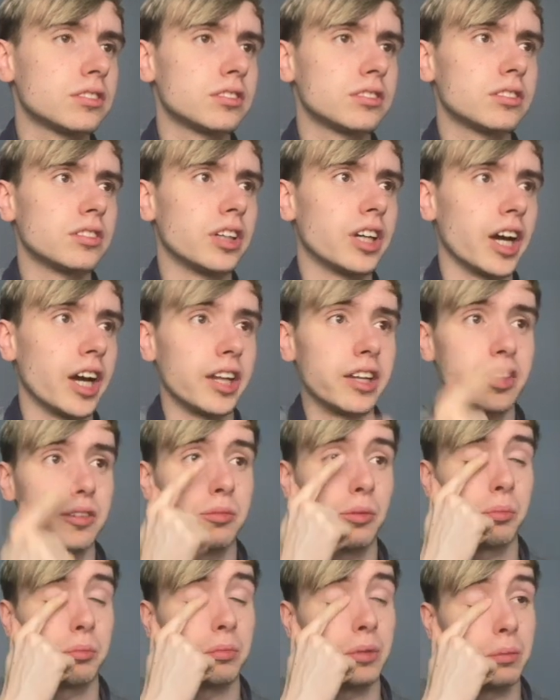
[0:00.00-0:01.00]
Okay, this
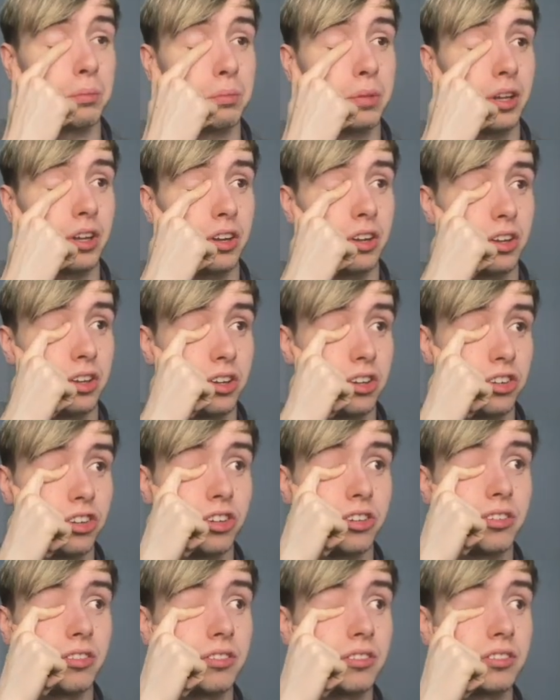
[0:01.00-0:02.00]
won't be
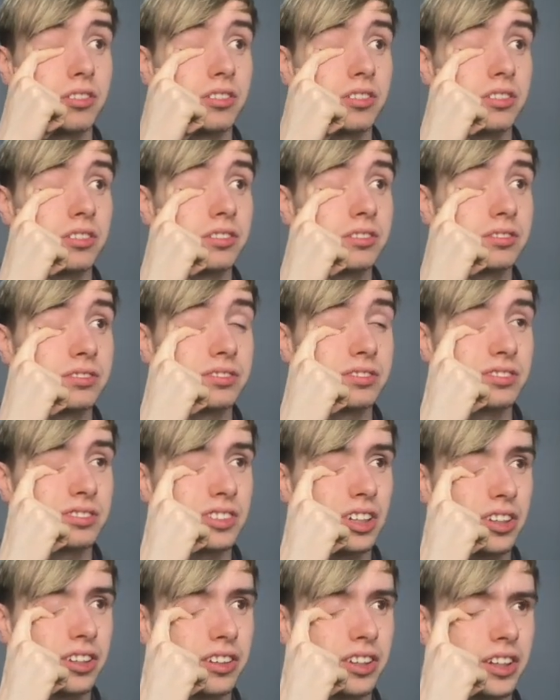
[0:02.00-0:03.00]
Persian,
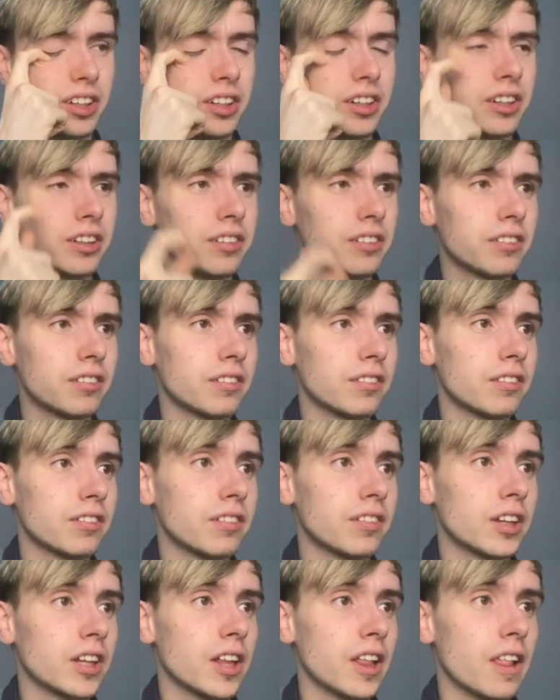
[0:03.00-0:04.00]
I think.
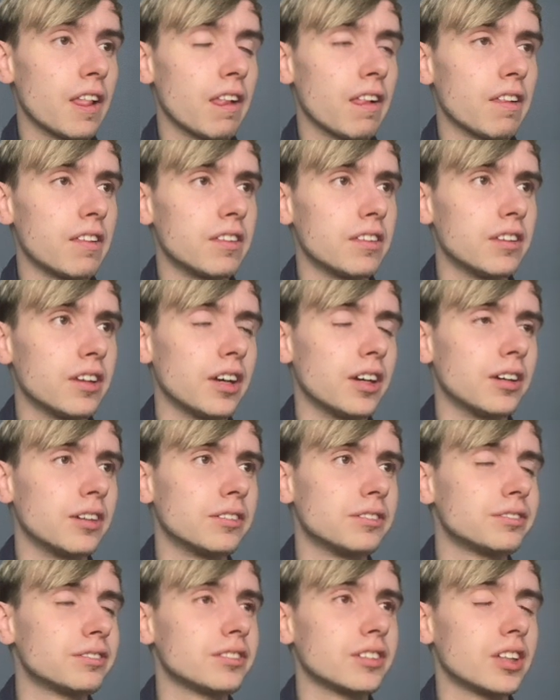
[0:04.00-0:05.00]
No.
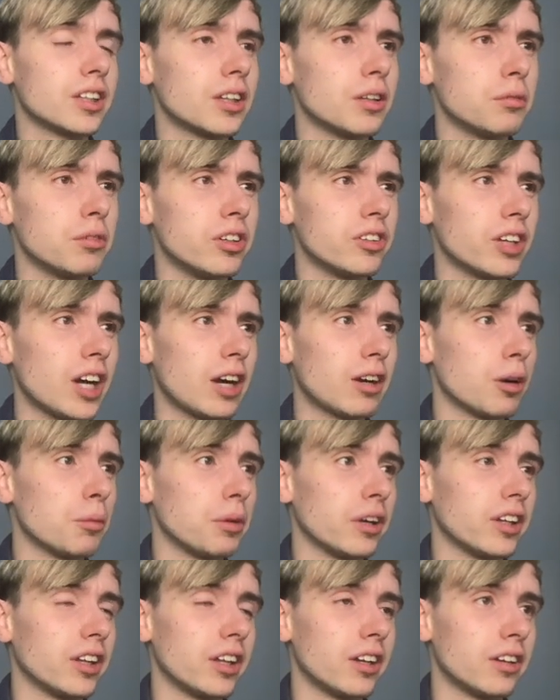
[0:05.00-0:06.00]
Is it
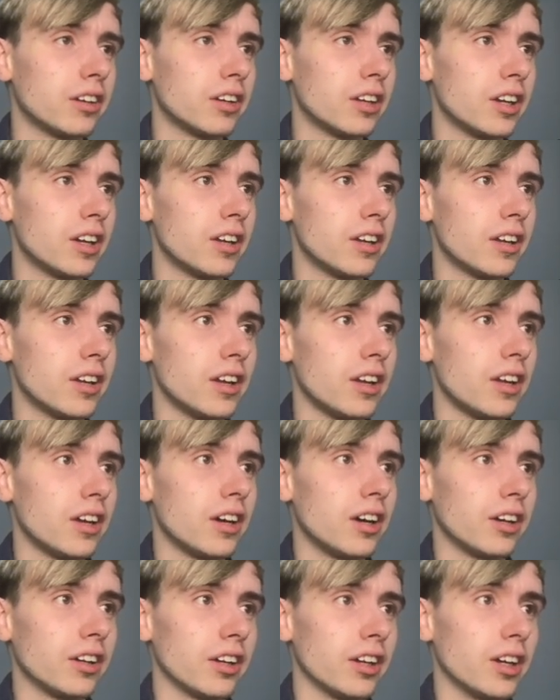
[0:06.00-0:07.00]
Arabic then?
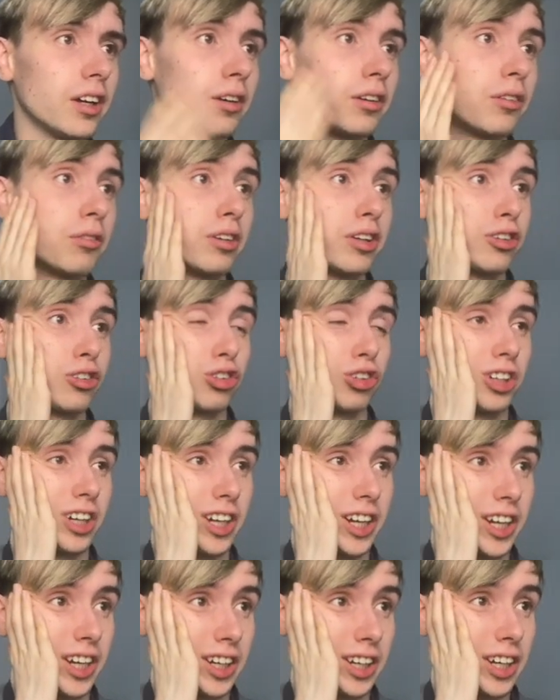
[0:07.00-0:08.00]
I don't know. I'm really struggling
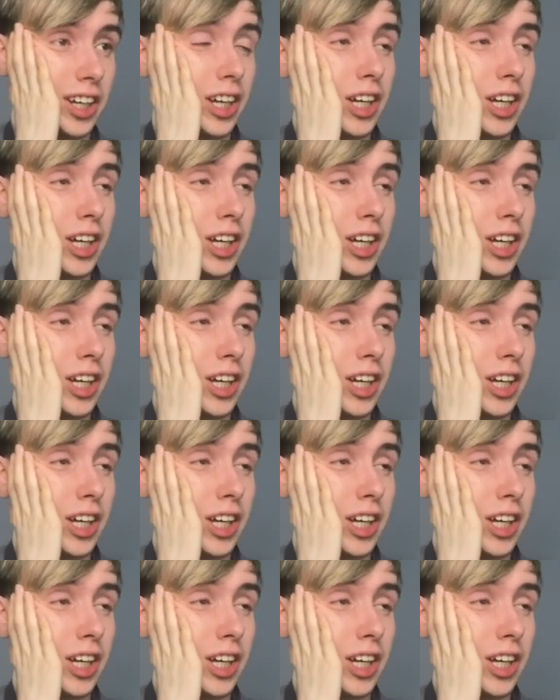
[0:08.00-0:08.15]
here.